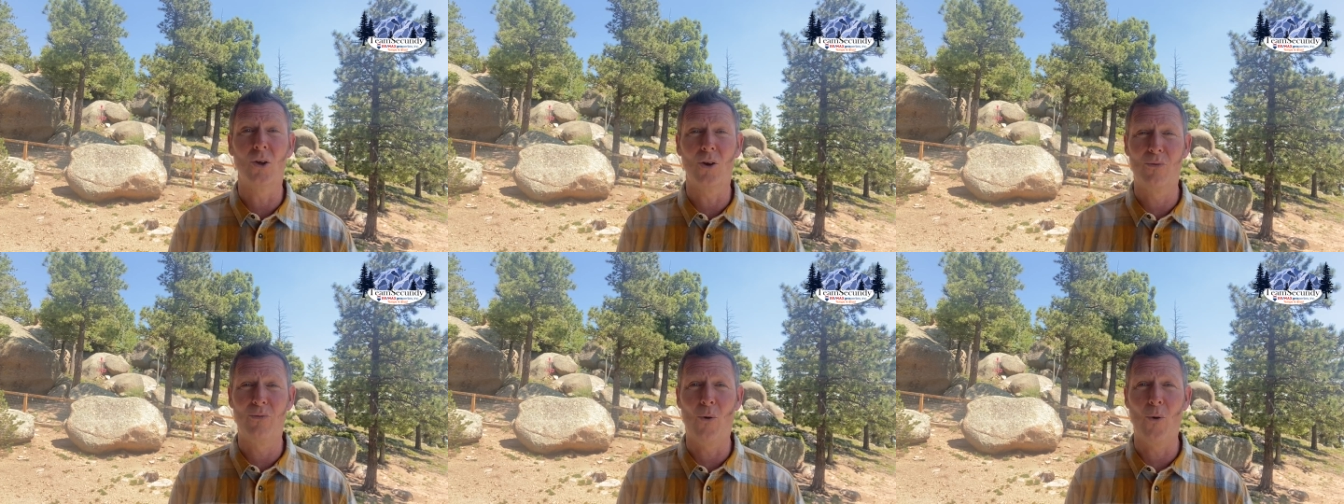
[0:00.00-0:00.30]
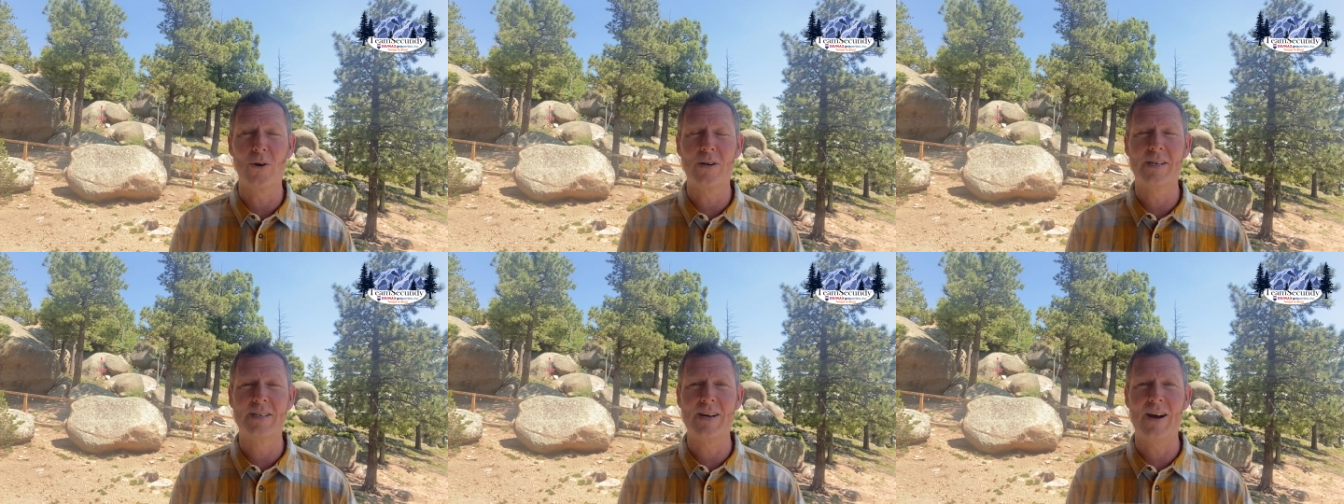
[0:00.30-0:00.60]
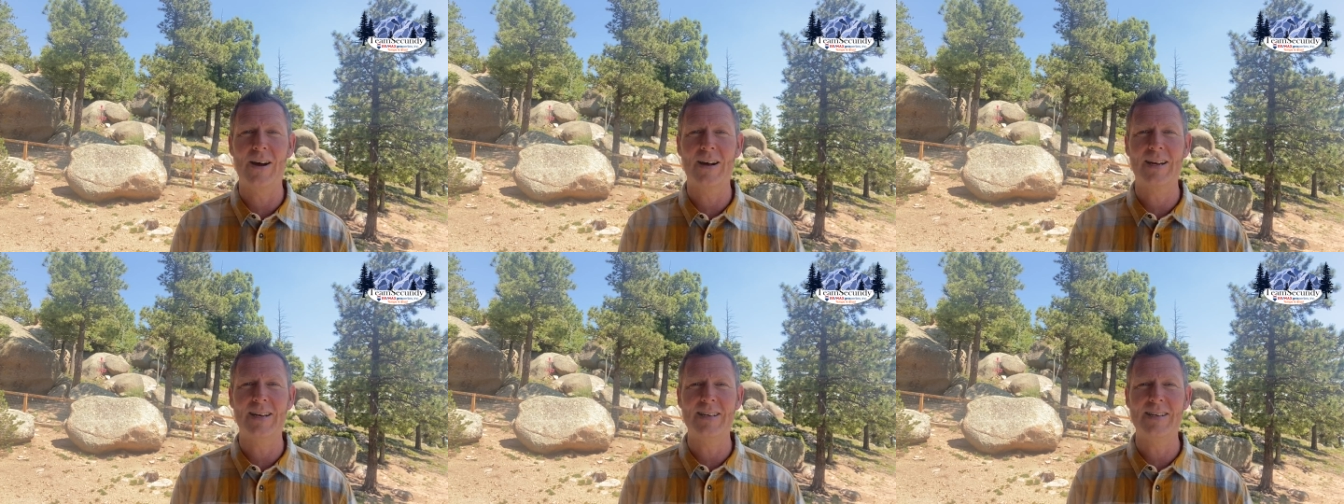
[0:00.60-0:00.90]
look forward to
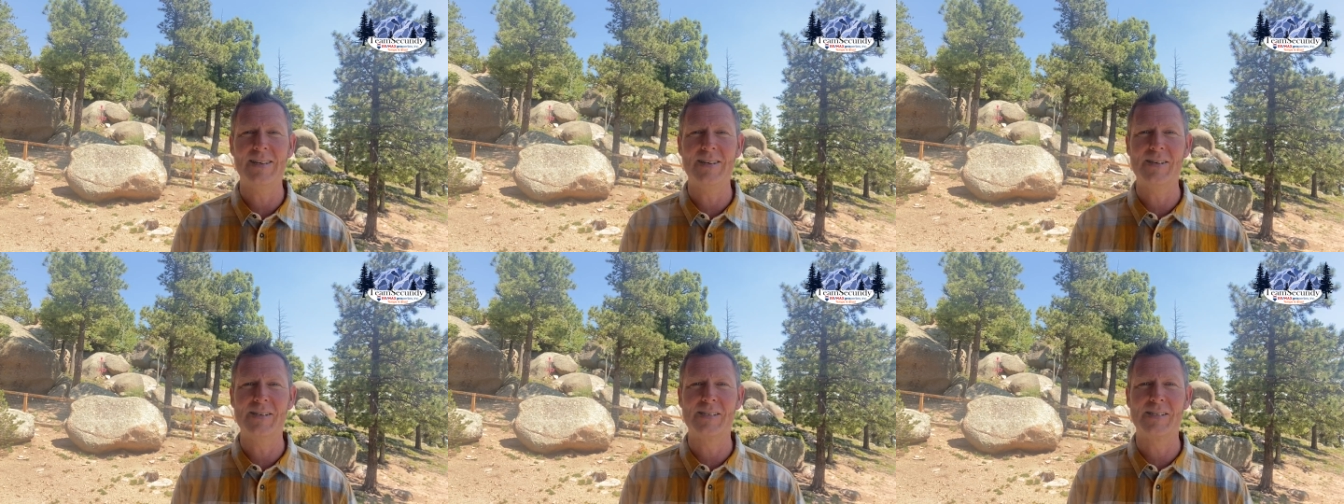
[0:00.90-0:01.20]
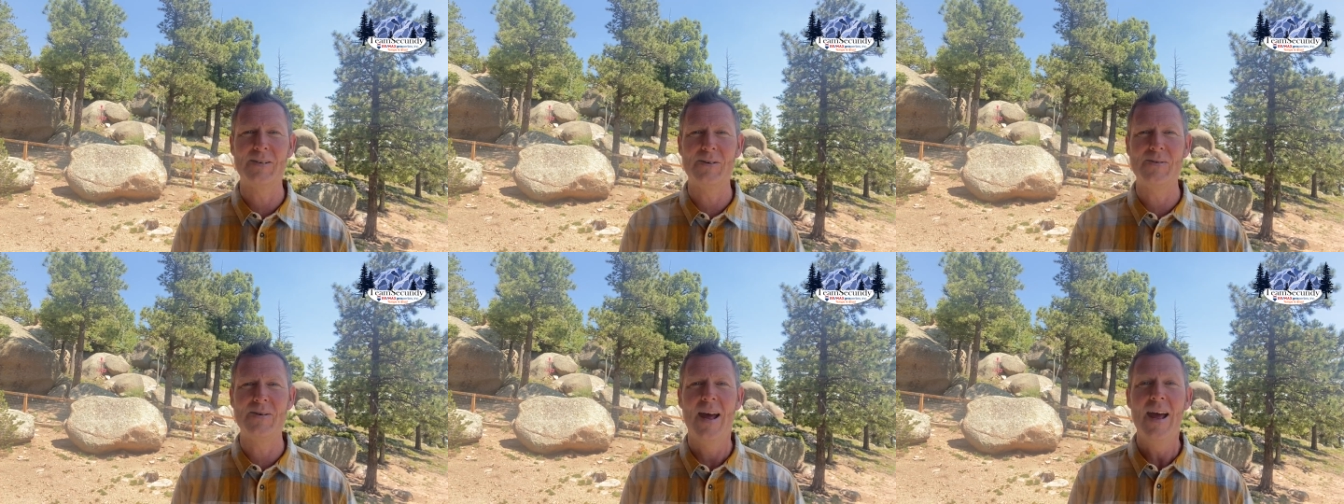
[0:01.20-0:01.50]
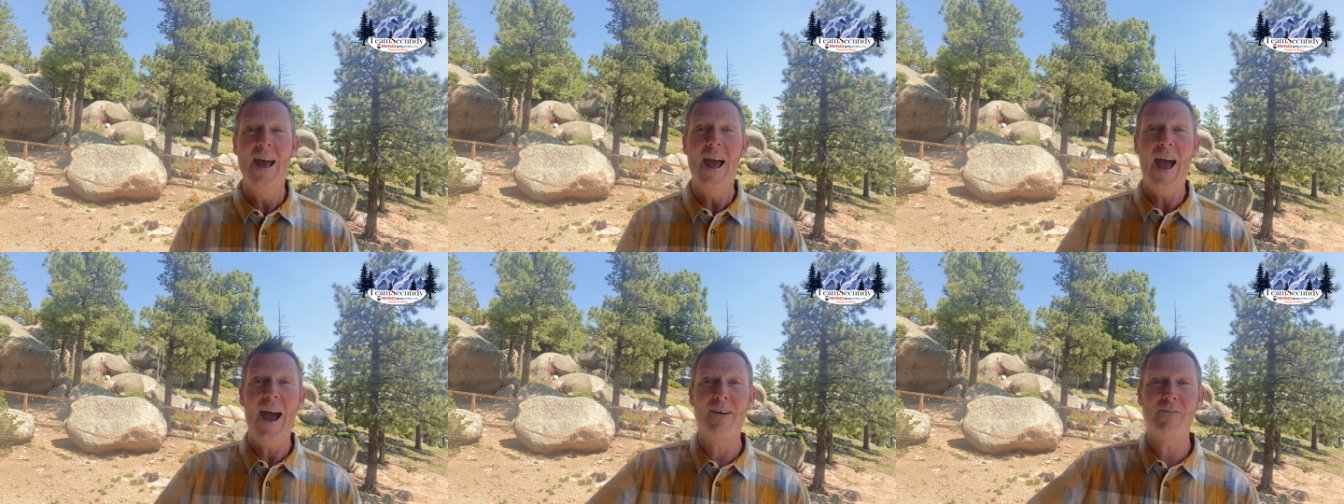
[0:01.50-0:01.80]
talking to you soon.
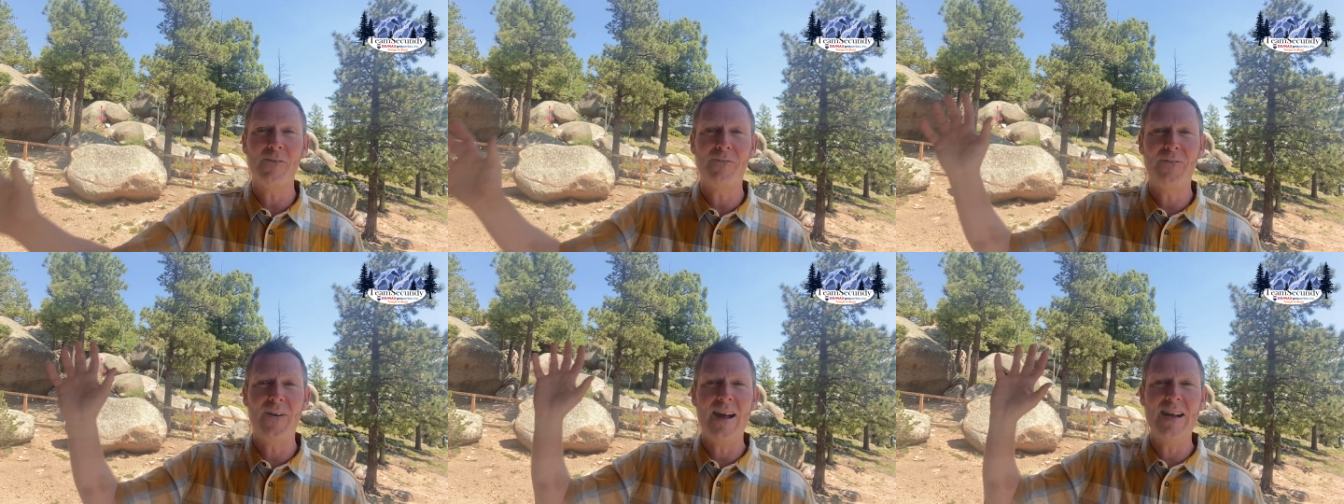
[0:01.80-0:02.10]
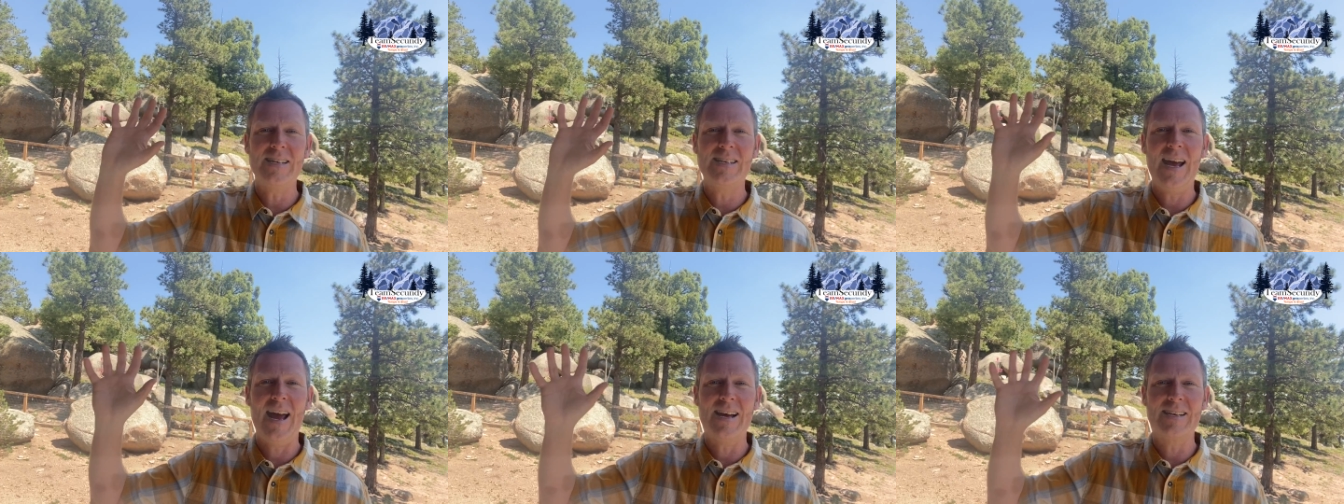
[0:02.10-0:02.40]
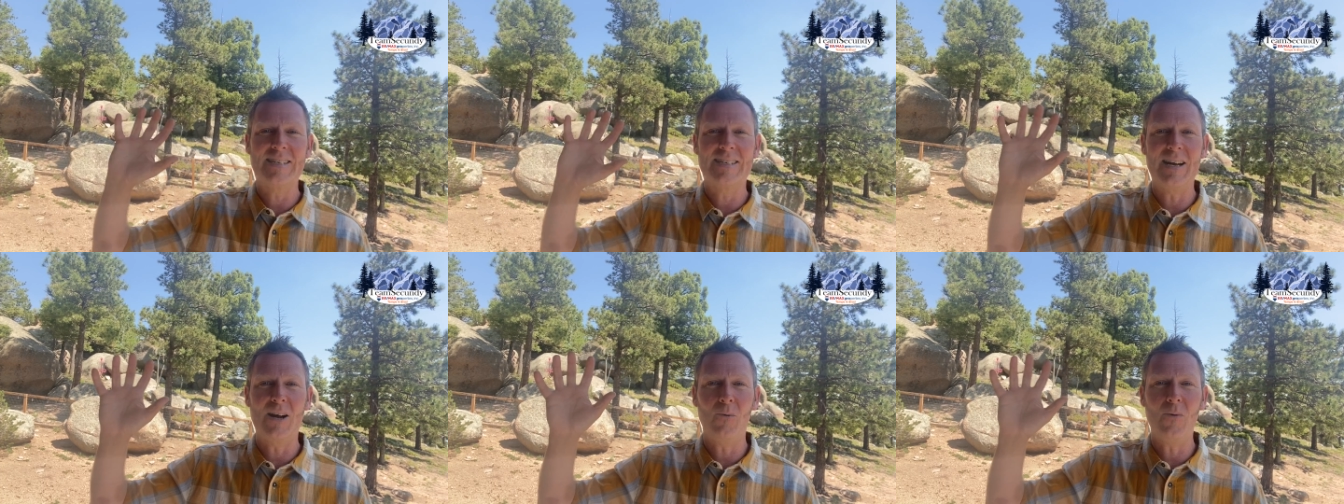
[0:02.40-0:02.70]
Have a
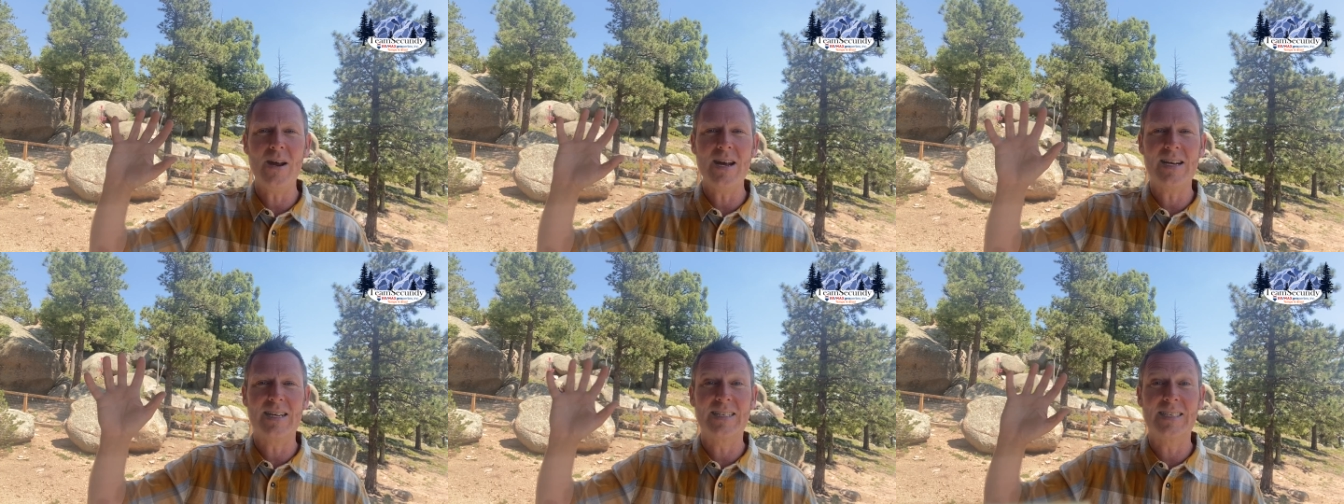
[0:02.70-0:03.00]
fantastic week.